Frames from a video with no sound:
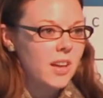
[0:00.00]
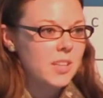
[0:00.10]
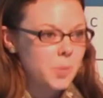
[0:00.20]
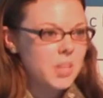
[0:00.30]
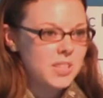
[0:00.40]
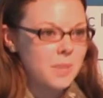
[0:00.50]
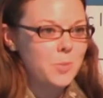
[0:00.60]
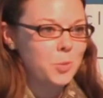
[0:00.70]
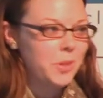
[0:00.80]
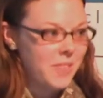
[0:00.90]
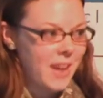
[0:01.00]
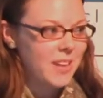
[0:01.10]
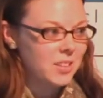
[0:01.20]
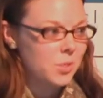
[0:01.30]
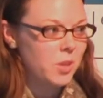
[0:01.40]
It's pretty simple, but if
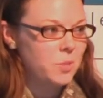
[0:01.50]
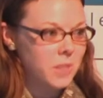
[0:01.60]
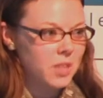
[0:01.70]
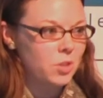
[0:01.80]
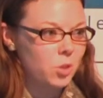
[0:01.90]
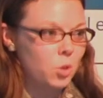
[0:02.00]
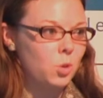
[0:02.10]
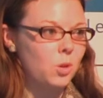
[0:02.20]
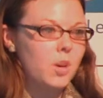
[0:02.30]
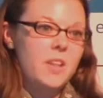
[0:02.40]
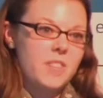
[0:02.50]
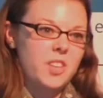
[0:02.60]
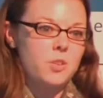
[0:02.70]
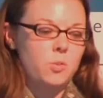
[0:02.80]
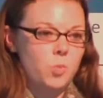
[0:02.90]
that is what you make your goal,
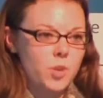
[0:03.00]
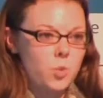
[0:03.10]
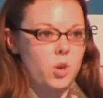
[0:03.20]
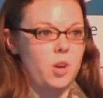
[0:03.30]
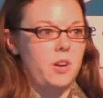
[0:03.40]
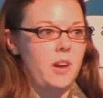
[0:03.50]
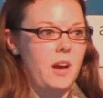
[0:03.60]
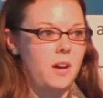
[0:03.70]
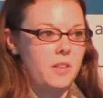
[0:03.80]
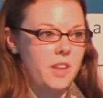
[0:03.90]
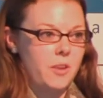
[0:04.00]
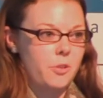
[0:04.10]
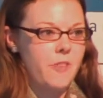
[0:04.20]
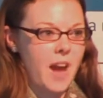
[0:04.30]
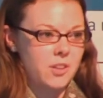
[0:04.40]
then you can rework the
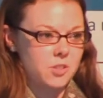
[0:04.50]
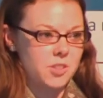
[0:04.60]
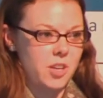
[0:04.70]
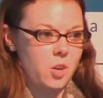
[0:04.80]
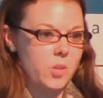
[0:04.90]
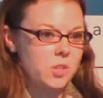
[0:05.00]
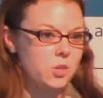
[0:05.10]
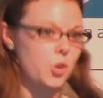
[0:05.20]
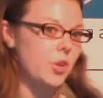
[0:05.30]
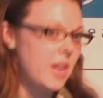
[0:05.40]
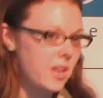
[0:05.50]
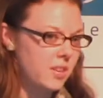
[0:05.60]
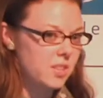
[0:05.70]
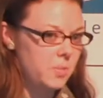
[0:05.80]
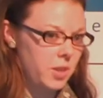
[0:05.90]
other factors that go into
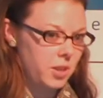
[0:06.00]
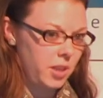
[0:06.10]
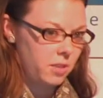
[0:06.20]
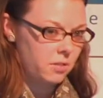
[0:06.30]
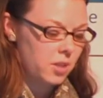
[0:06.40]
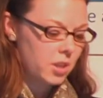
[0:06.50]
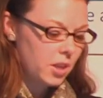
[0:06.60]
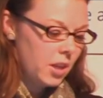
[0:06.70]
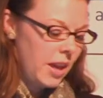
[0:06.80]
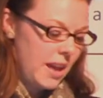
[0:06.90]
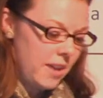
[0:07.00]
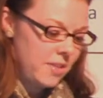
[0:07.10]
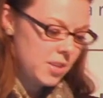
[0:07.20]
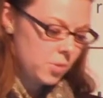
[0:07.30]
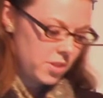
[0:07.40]
creating stability. And
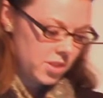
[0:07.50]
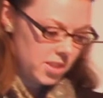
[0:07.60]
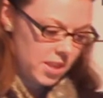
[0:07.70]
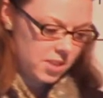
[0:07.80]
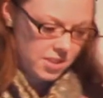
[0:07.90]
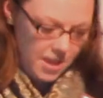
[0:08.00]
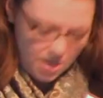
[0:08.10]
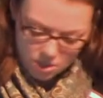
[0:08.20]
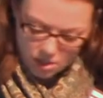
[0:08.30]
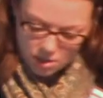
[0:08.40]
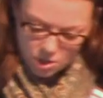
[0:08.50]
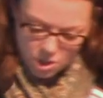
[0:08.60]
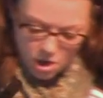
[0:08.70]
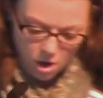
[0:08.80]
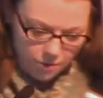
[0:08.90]
these were the six that
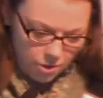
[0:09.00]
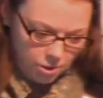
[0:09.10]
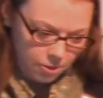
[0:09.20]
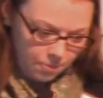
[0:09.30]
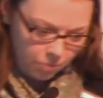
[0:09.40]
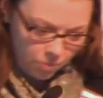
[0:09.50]
she offered.